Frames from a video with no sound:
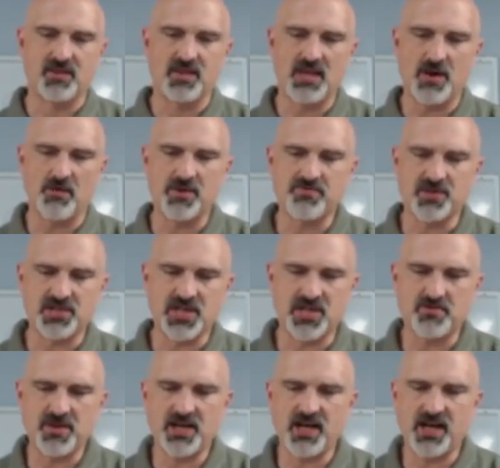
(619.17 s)
Yet we pretend
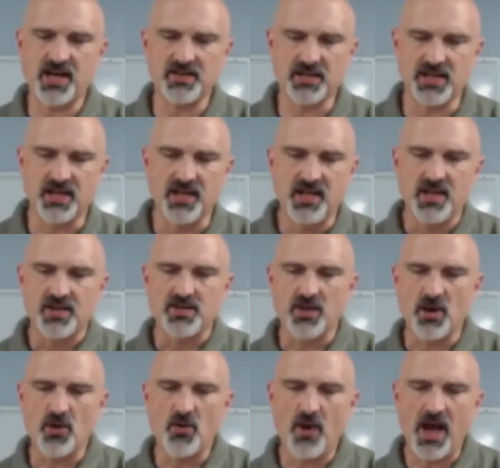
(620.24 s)
to be godly,
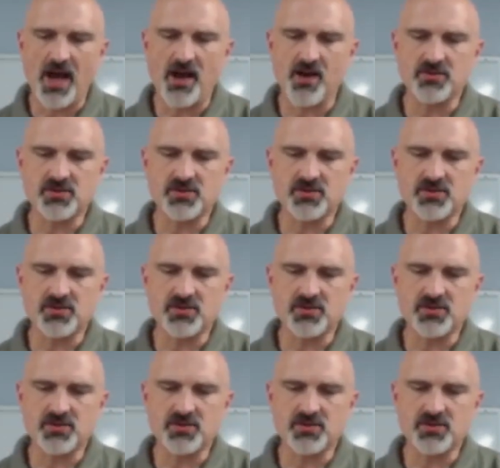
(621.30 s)
know how